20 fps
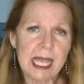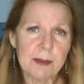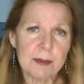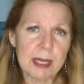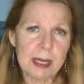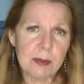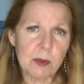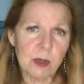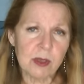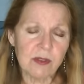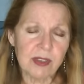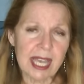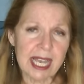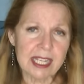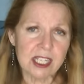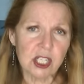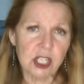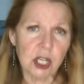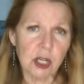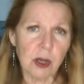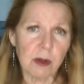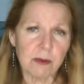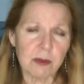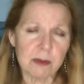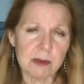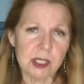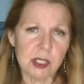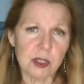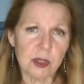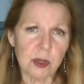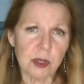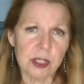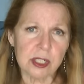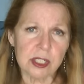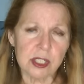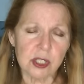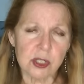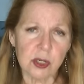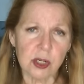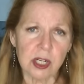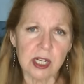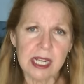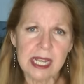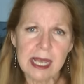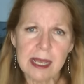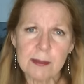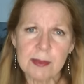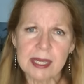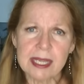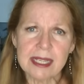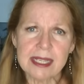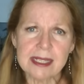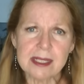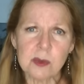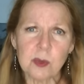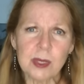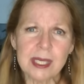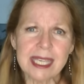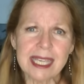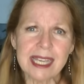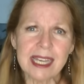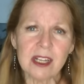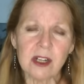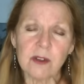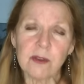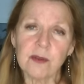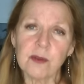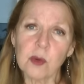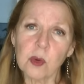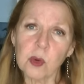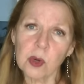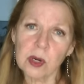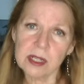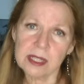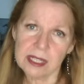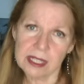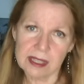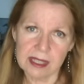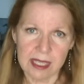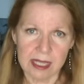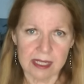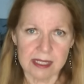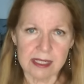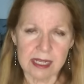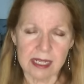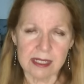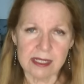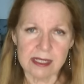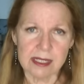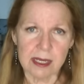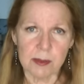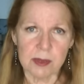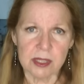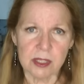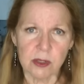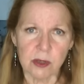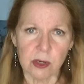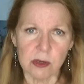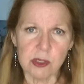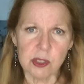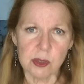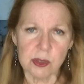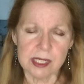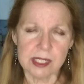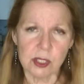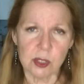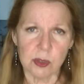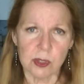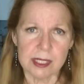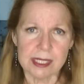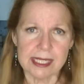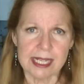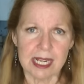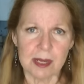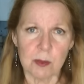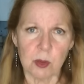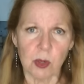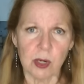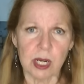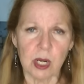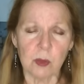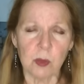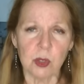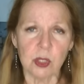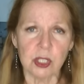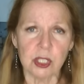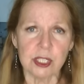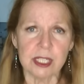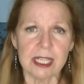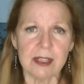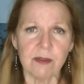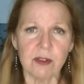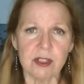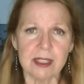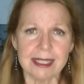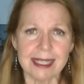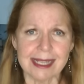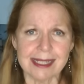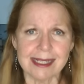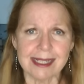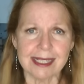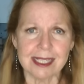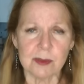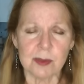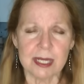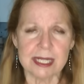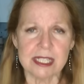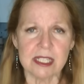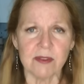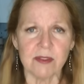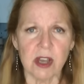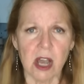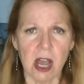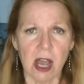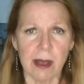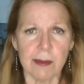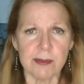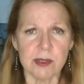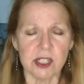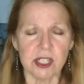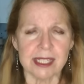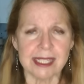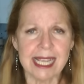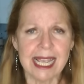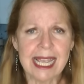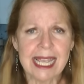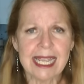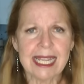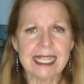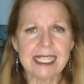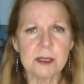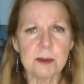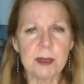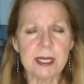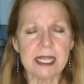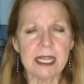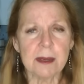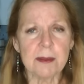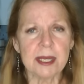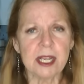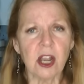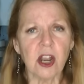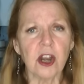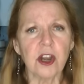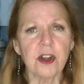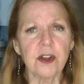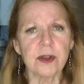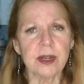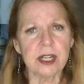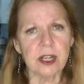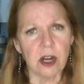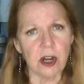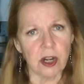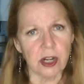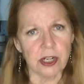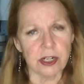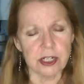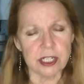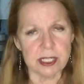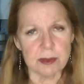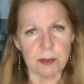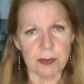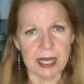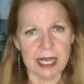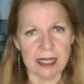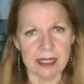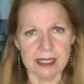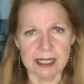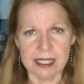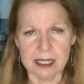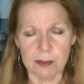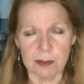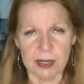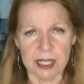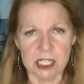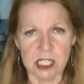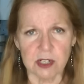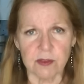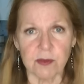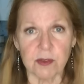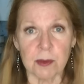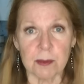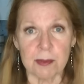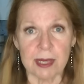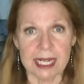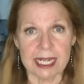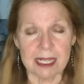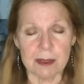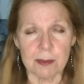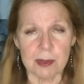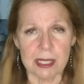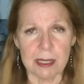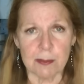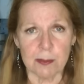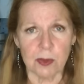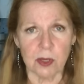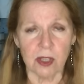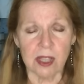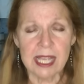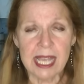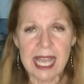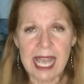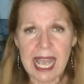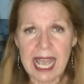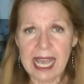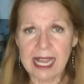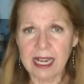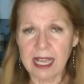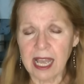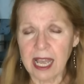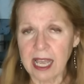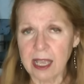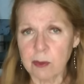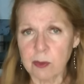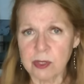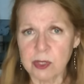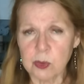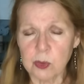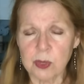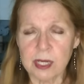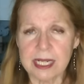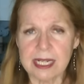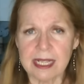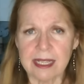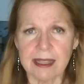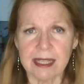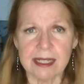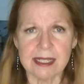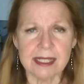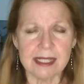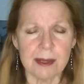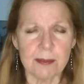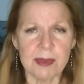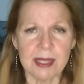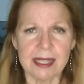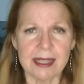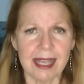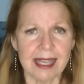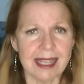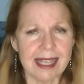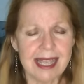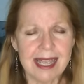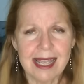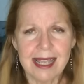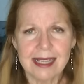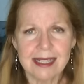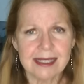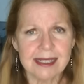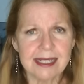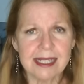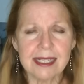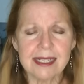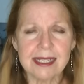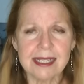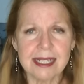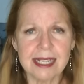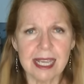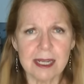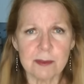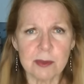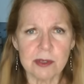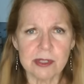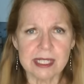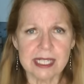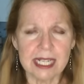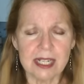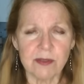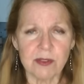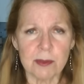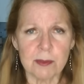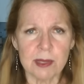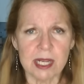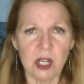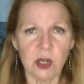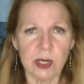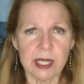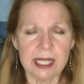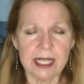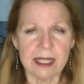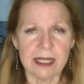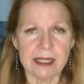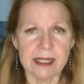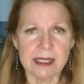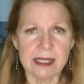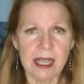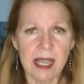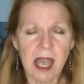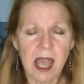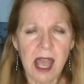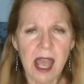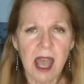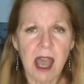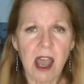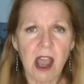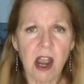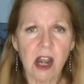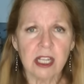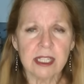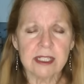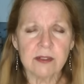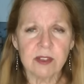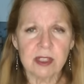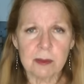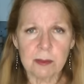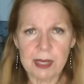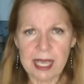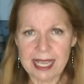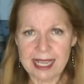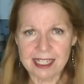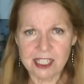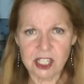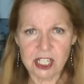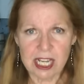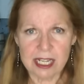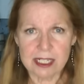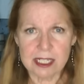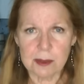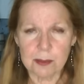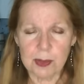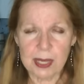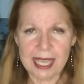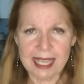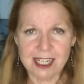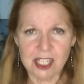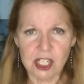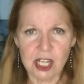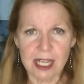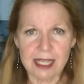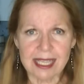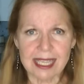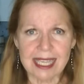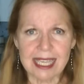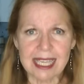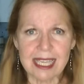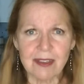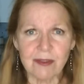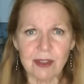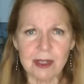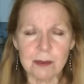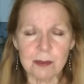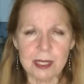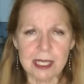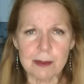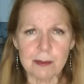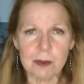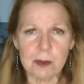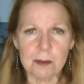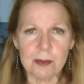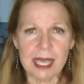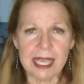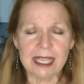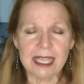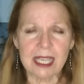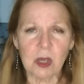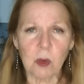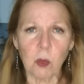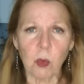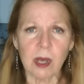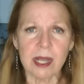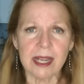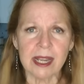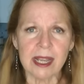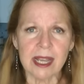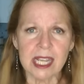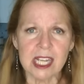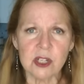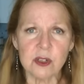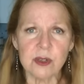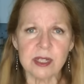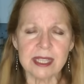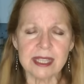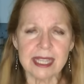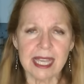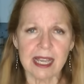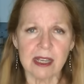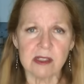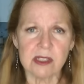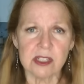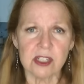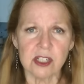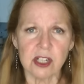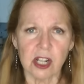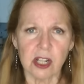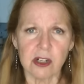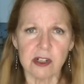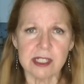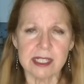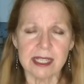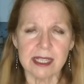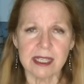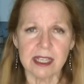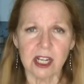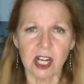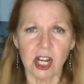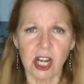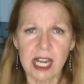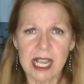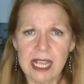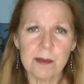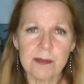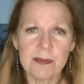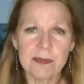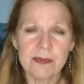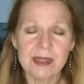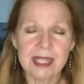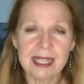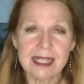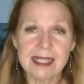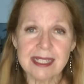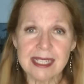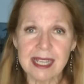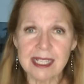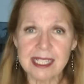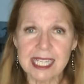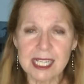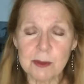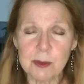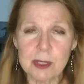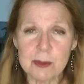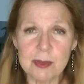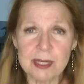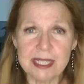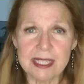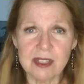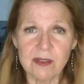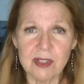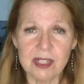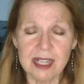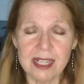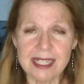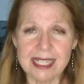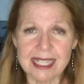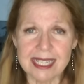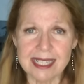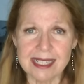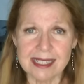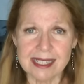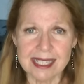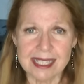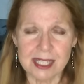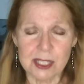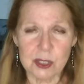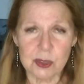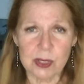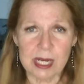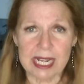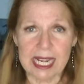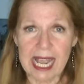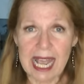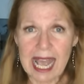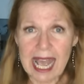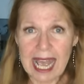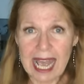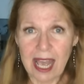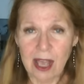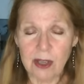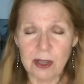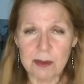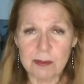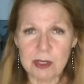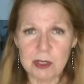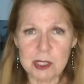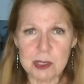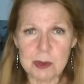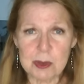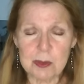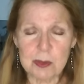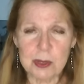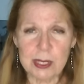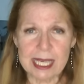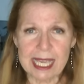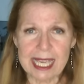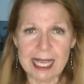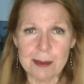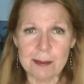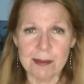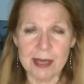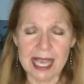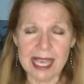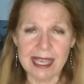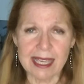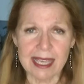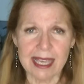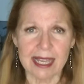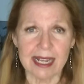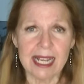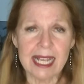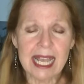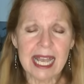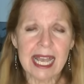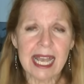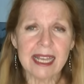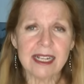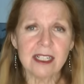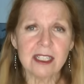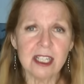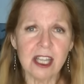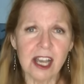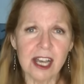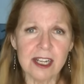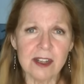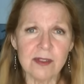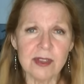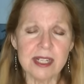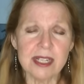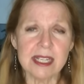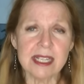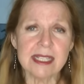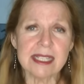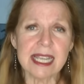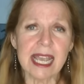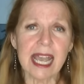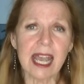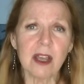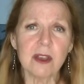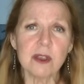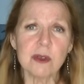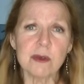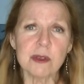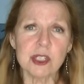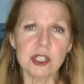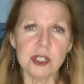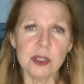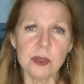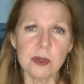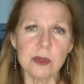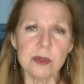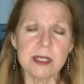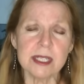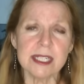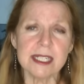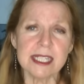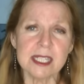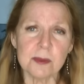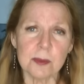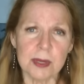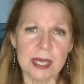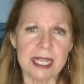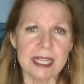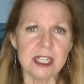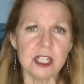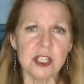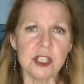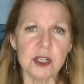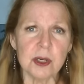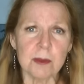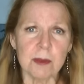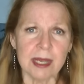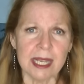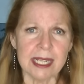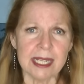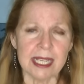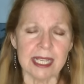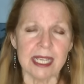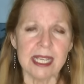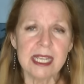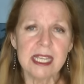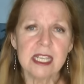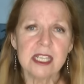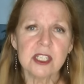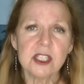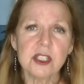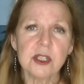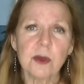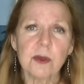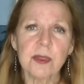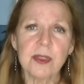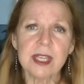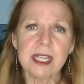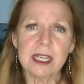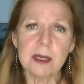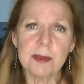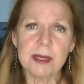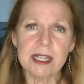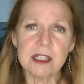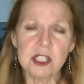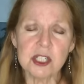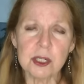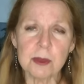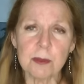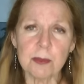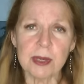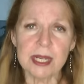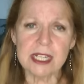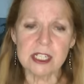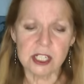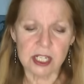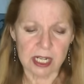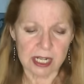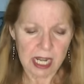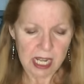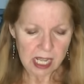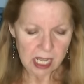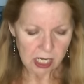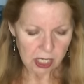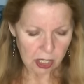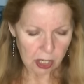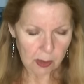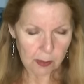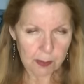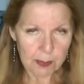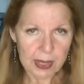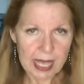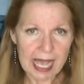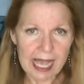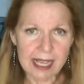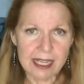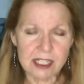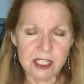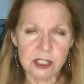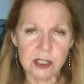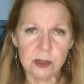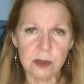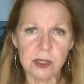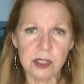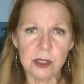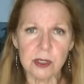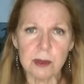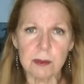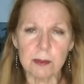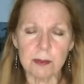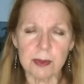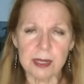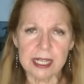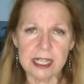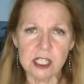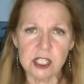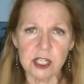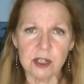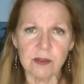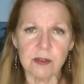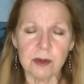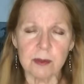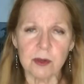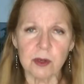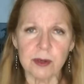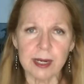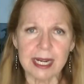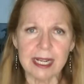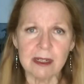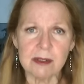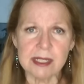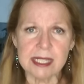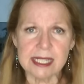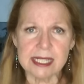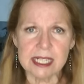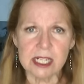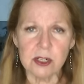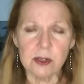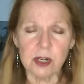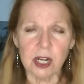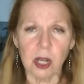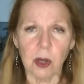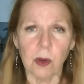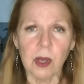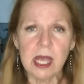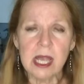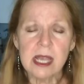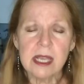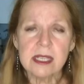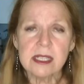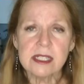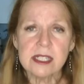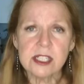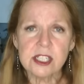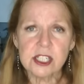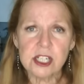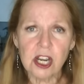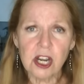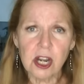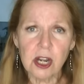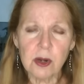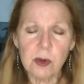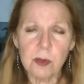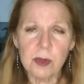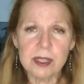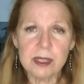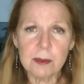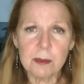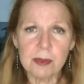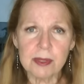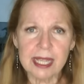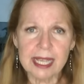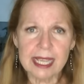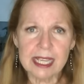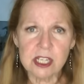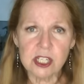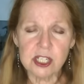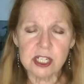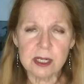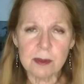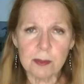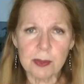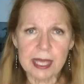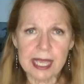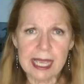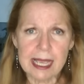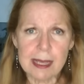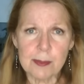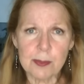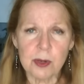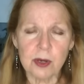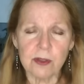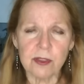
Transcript: Maybe we've had to go from store to store because we can't afford the things at some of the grocery stores anymore and we're looking for less expensive options. It's becoming harder and harder to balance the budget for many people. And I was reading that something like sixty-eight percent of Americans are living paycheck to paycheck, even people making one hundred thousand dollars a year. It sounds like we'd be living on Easy Street. How come those people can't make it? And a lot of it is how you choose to spend your money. So think about your budget. Go back to your budget from ground zero. Start with a blank sheet of paper.